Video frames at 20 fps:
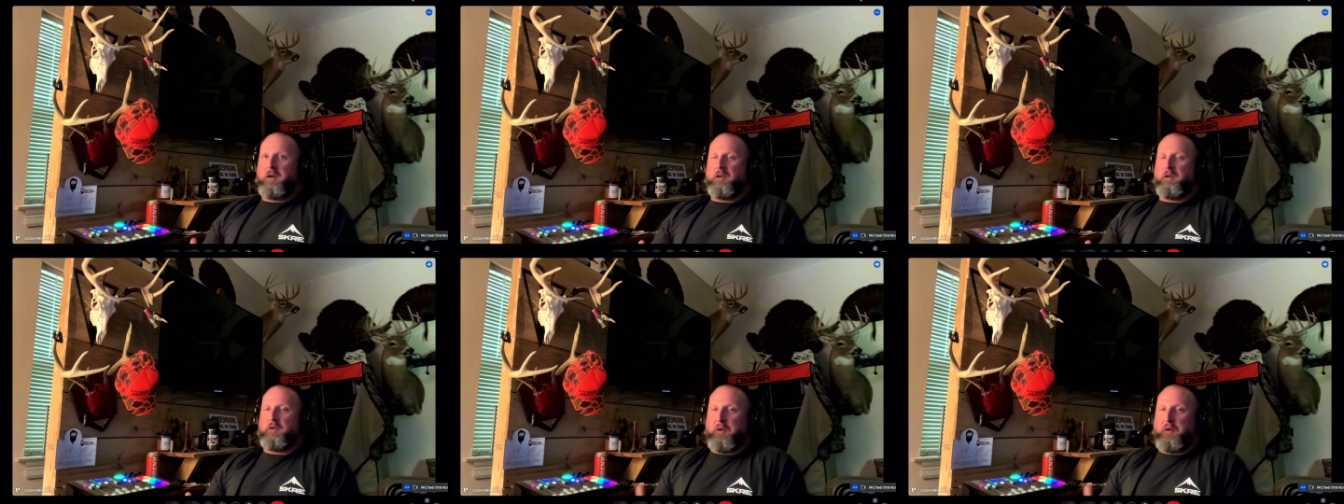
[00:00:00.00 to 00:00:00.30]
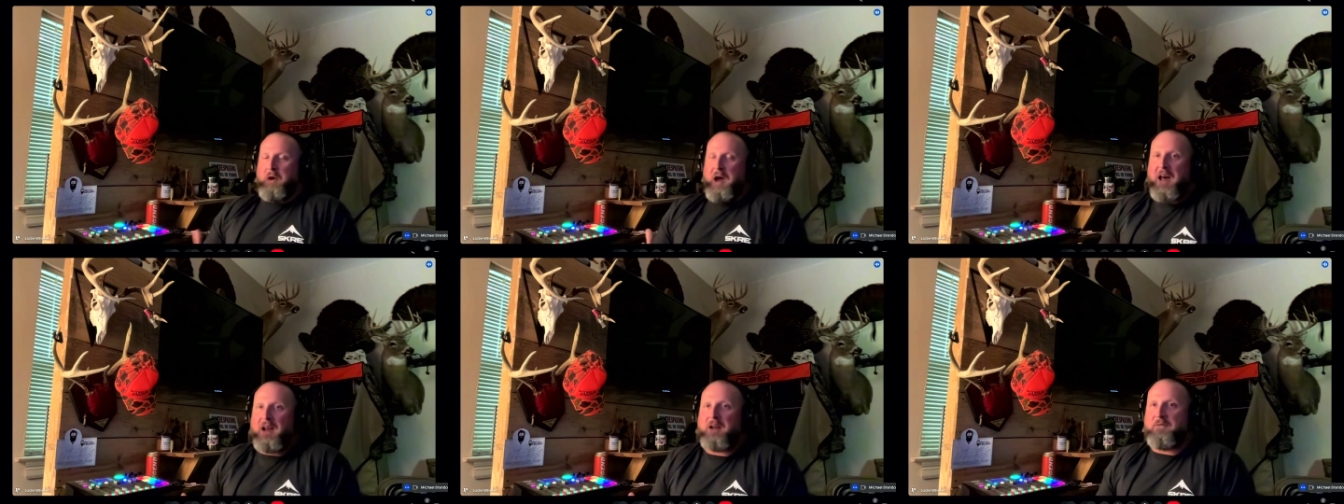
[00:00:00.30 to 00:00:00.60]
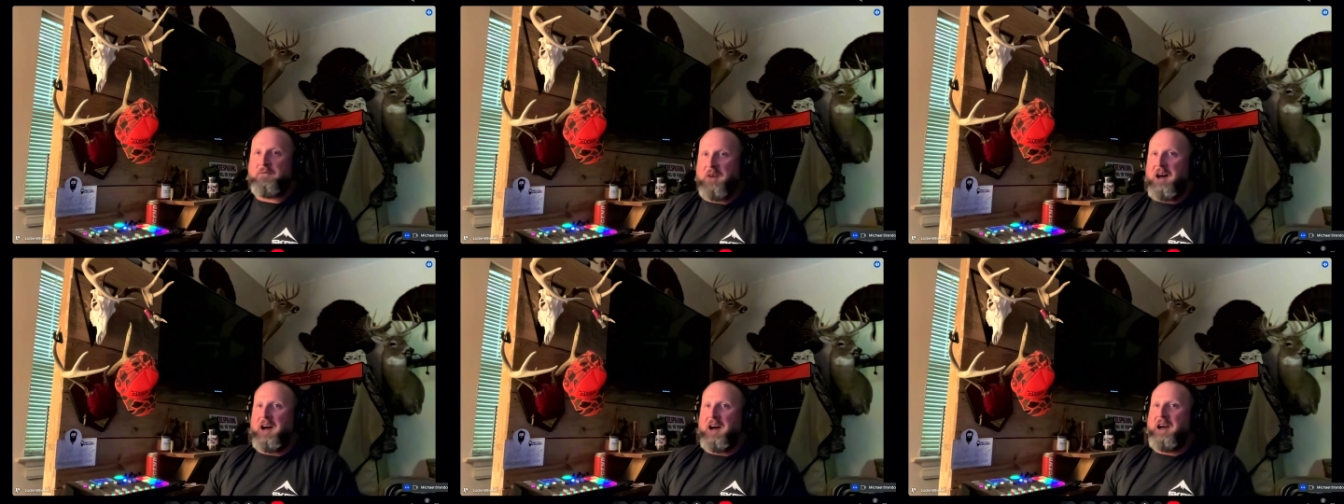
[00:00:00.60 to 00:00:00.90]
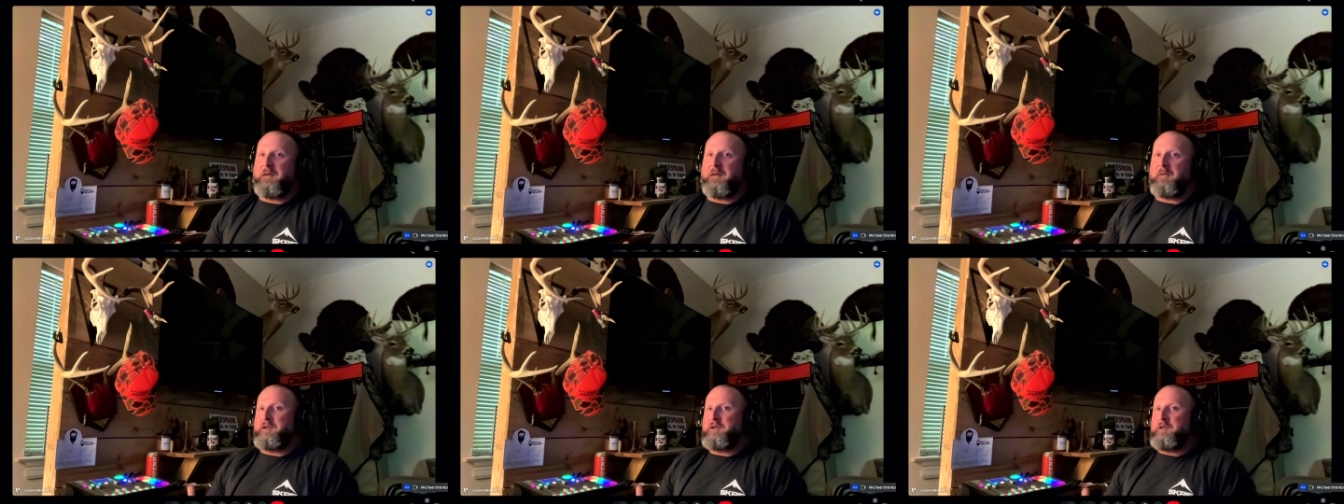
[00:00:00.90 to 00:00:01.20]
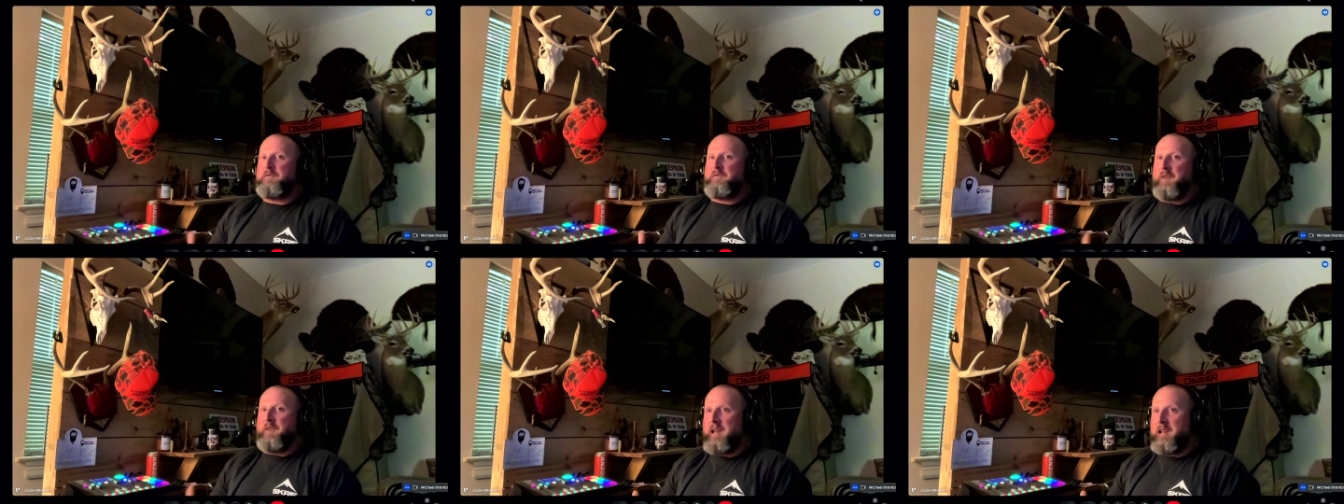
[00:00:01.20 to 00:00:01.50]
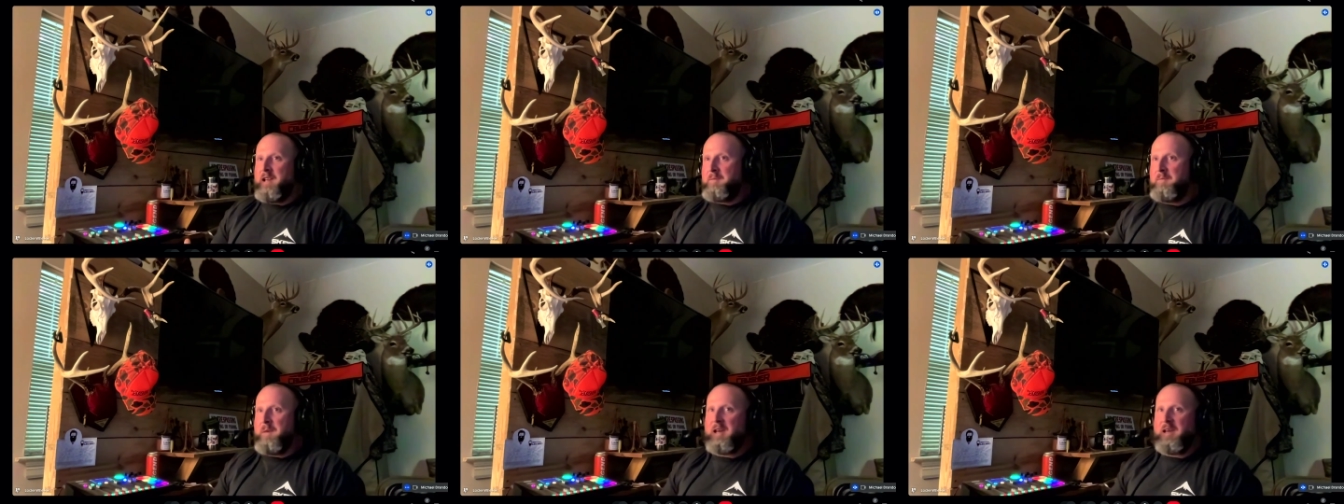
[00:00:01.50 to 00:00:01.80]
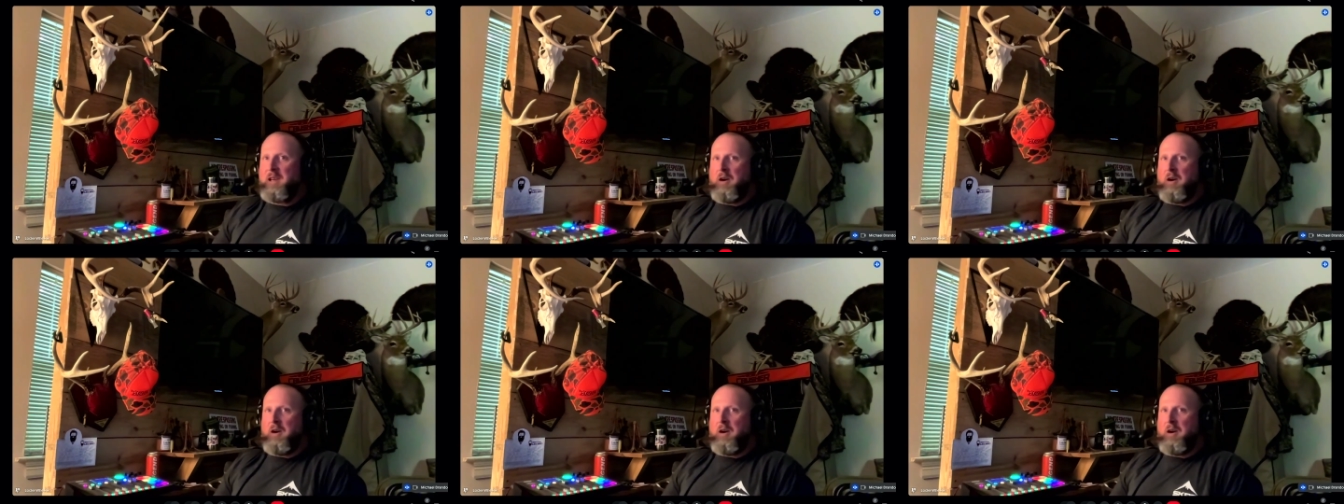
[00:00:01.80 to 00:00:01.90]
gratifying when you finally make it.